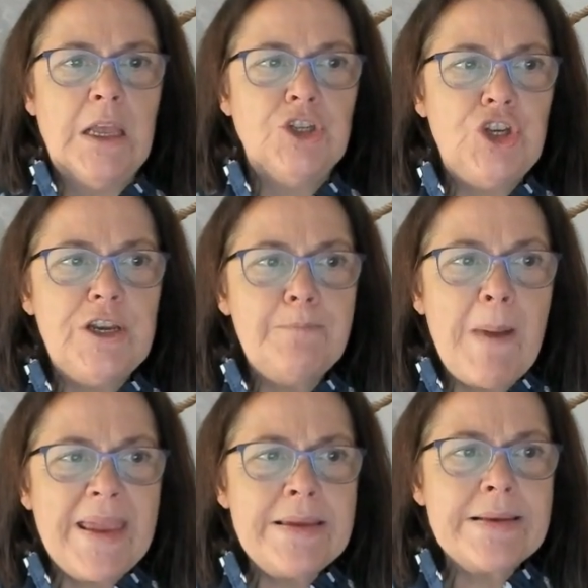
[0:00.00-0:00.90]
She'd
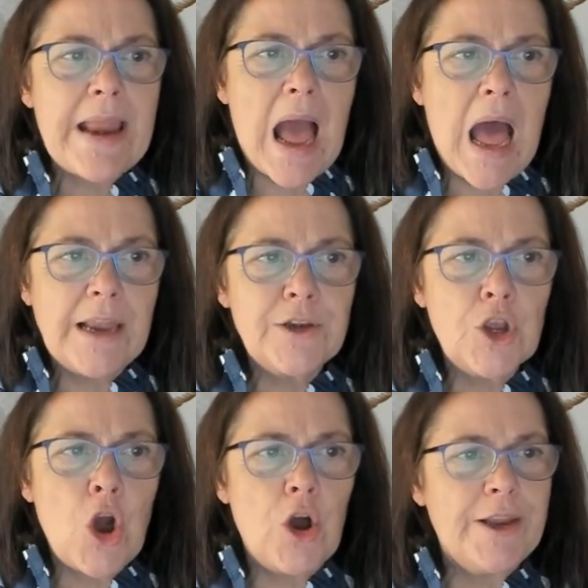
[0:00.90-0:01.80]
make an
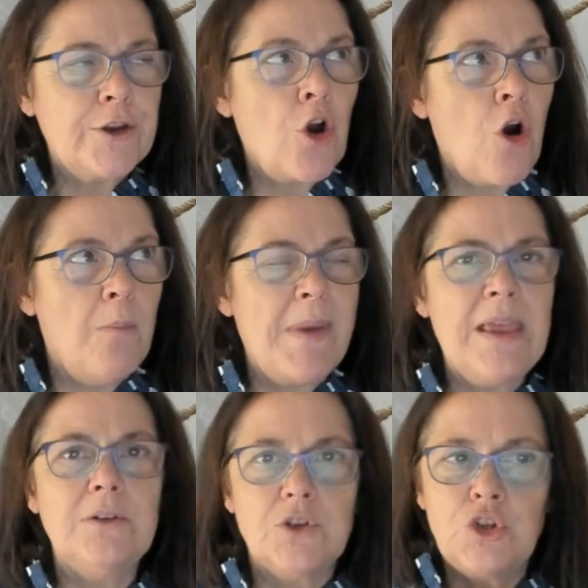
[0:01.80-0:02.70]
unkind
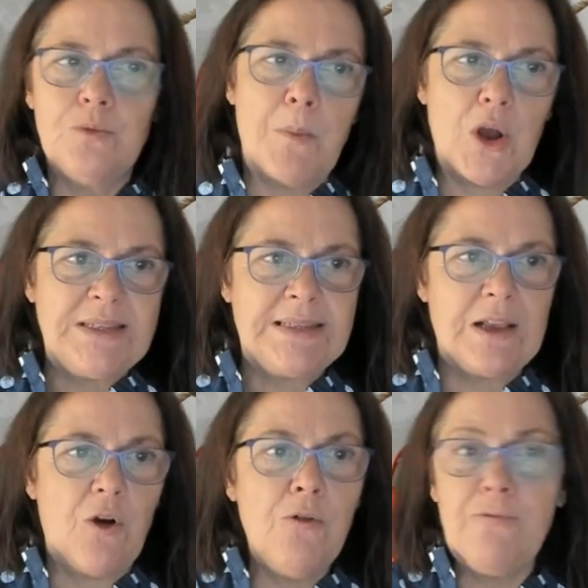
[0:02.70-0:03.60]
comment to
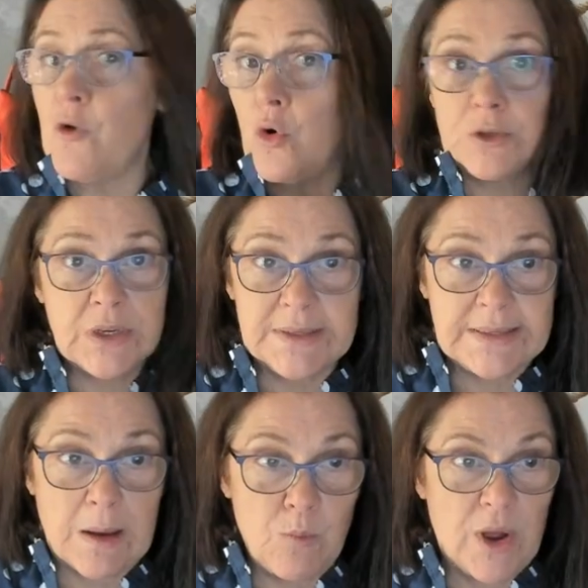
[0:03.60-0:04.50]
myself or to
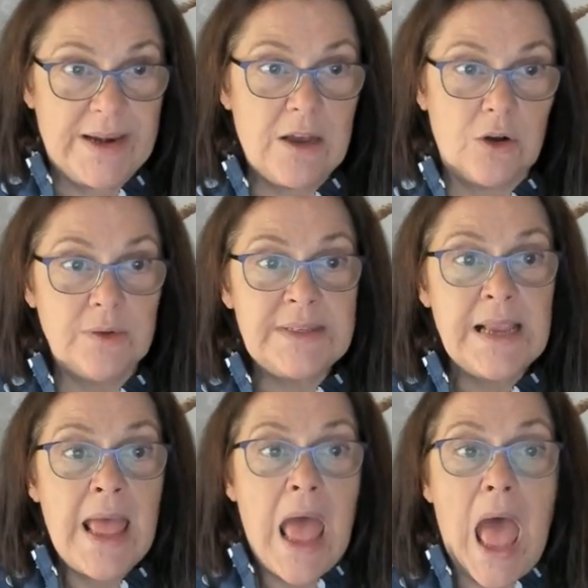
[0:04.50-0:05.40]
someone else
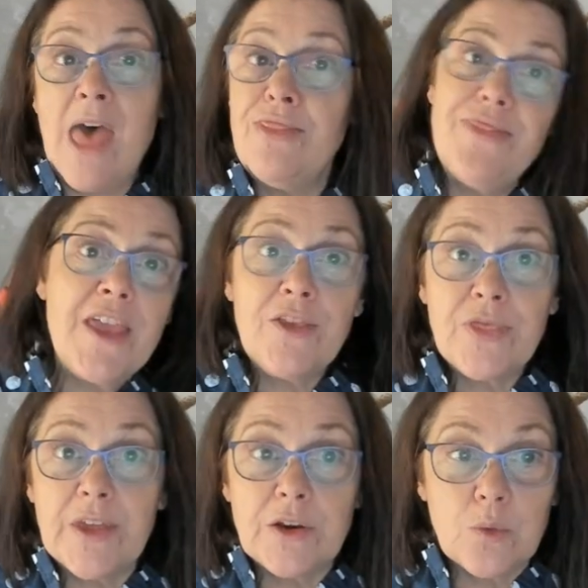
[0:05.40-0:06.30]
and think
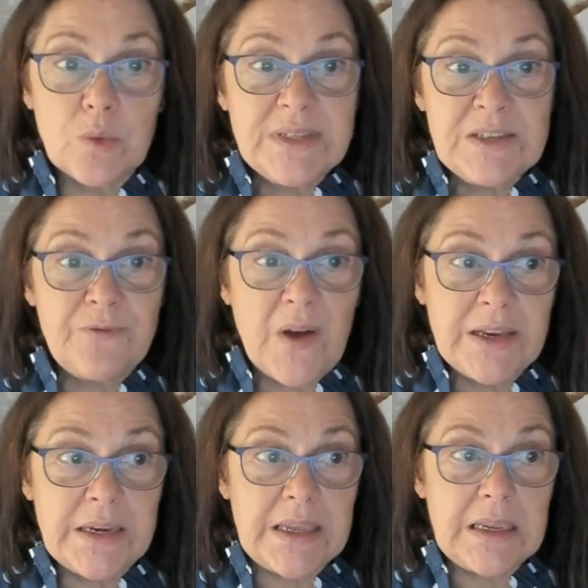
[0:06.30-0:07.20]
that it was
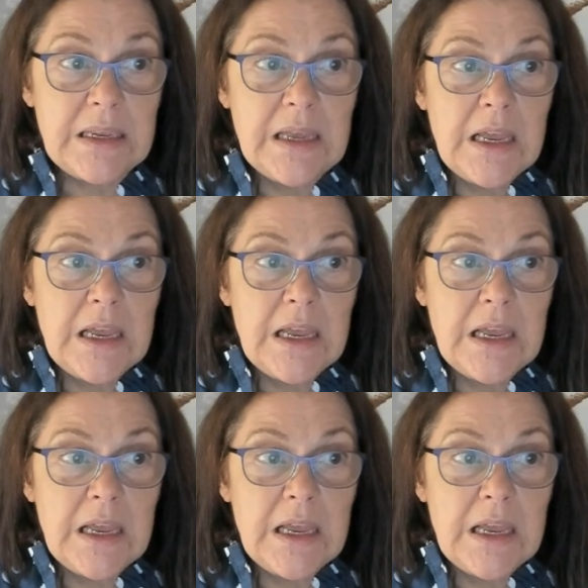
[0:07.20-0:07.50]
funny.